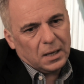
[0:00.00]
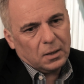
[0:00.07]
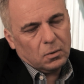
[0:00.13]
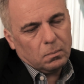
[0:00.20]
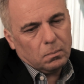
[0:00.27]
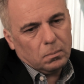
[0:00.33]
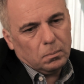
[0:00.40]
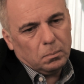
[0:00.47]

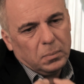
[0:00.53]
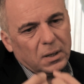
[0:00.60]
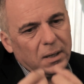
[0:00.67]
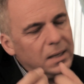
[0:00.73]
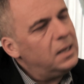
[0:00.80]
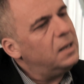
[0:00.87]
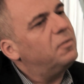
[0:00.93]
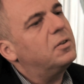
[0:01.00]
them
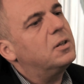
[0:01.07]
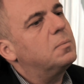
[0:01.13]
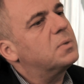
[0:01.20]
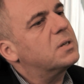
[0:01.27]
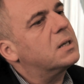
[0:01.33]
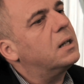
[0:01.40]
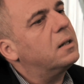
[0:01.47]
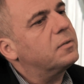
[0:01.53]
believe in
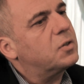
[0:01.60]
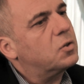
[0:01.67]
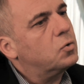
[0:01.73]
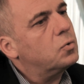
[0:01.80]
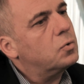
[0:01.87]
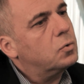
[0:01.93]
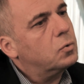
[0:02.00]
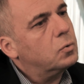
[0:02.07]
themselves,
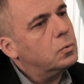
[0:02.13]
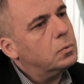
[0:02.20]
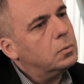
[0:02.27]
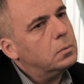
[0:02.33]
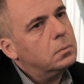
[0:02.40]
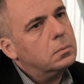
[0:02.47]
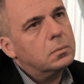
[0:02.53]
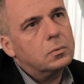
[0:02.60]

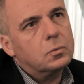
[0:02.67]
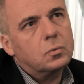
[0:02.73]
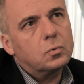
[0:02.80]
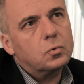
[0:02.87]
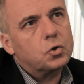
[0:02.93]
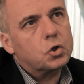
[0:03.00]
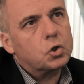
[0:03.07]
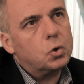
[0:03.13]
to
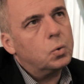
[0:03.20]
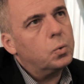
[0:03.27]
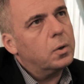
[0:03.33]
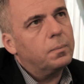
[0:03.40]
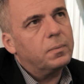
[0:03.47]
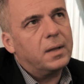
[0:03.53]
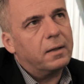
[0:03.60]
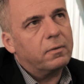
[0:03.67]
show
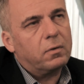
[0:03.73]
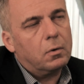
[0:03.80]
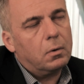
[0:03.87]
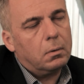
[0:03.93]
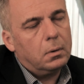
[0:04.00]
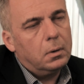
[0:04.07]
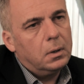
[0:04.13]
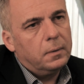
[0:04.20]
them that they
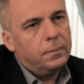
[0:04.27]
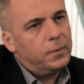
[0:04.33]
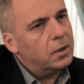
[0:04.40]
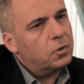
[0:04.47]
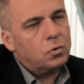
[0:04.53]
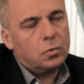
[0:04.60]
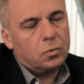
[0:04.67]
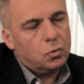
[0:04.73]
are
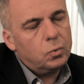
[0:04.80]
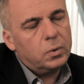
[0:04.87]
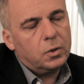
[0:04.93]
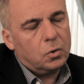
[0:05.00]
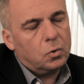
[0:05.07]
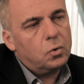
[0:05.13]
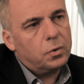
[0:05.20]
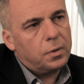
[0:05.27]

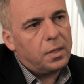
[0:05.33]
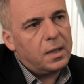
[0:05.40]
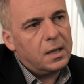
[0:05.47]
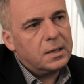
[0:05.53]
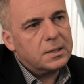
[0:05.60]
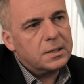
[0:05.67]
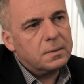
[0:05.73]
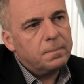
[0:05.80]
doing the good
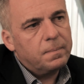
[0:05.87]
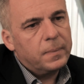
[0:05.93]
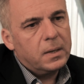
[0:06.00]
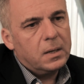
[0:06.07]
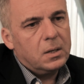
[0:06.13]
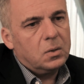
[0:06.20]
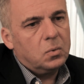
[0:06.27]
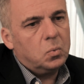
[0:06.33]
things.
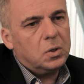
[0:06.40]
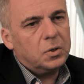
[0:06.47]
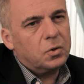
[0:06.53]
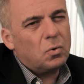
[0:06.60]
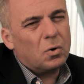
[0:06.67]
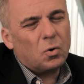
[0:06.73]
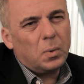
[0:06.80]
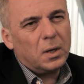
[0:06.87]
Well,
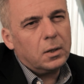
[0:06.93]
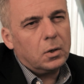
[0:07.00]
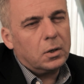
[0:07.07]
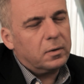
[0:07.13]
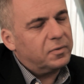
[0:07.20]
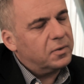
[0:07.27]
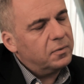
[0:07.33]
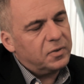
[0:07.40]
there are quite a
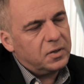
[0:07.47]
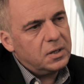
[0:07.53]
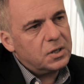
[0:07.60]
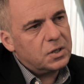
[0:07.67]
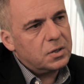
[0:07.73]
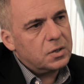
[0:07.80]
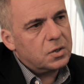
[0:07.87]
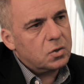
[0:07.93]
lot of
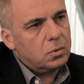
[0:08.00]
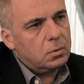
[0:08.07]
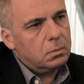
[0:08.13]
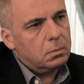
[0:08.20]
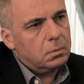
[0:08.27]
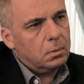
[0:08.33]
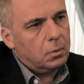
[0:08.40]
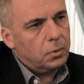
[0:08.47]
definitions
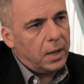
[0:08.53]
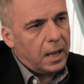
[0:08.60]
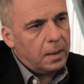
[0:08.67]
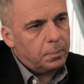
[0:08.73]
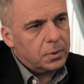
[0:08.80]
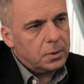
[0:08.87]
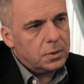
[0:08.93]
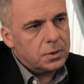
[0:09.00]
on
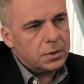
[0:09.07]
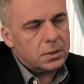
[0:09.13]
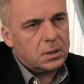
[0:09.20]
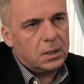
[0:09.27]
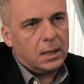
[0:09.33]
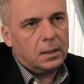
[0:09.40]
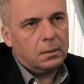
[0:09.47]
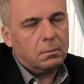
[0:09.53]
happiness,
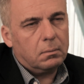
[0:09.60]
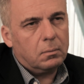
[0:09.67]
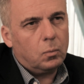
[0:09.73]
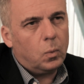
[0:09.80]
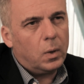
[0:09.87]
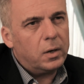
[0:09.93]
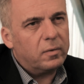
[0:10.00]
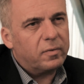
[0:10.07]
and
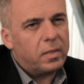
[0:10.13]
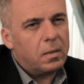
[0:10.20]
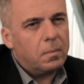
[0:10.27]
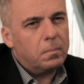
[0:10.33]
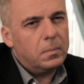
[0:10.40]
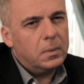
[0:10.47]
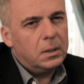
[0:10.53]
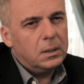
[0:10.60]
one of
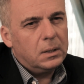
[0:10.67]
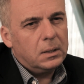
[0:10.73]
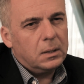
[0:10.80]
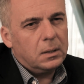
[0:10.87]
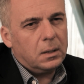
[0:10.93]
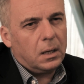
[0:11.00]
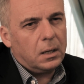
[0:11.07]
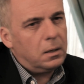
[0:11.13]
them
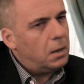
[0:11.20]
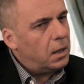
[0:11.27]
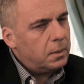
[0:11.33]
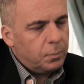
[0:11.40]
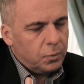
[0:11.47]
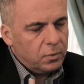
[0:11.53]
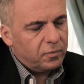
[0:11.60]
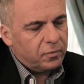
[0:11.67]
I
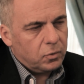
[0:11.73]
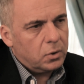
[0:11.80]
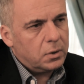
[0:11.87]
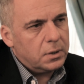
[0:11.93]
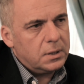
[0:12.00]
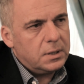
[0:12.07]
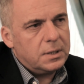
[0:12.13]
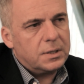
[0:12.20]

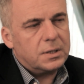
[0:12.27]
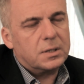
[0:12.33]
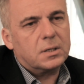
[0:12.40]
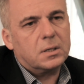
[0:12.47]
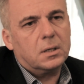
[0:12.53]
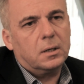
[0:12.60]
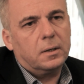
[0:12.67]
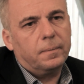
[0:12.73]
prefer
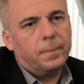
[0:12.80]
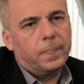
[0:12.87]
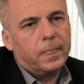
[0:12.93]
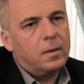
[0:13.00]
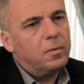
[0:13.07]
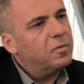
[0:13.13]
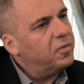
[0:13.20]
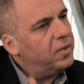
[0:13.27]
is
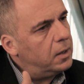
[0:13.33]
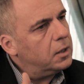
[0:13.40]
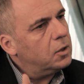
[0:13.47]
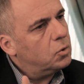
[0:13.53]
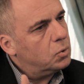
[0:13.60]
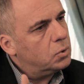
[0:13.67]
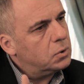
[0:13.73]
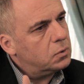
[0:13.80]

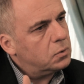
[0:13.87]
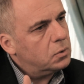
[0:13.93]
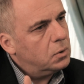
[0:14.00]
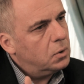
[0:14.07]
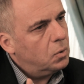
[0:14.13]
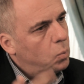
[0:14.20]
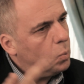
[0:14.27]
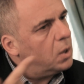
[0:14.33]
feeling good
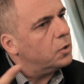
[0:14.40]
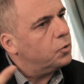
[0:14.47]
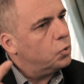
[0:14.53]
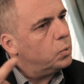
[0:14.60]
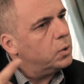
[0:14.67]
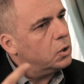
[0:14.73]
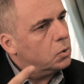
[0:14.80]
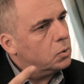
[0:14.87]
while
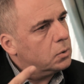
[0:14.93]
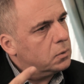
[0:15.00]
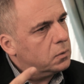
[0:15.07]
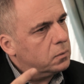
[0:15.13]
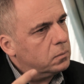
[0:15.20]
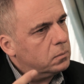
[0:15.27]
doing good.